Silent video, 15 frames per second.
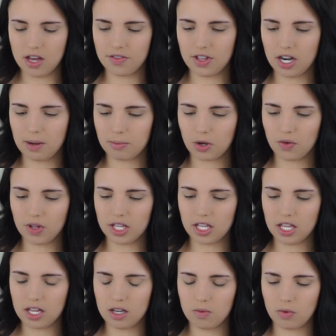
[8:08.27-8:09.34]
And then I'm going
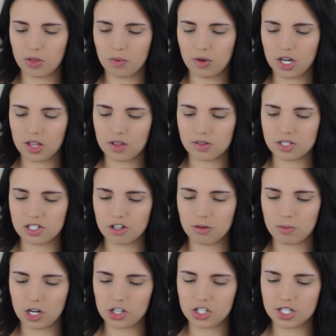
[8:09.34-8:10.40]
in with one of those new
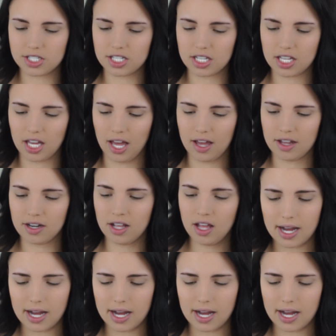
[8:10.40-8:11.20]
brushes again,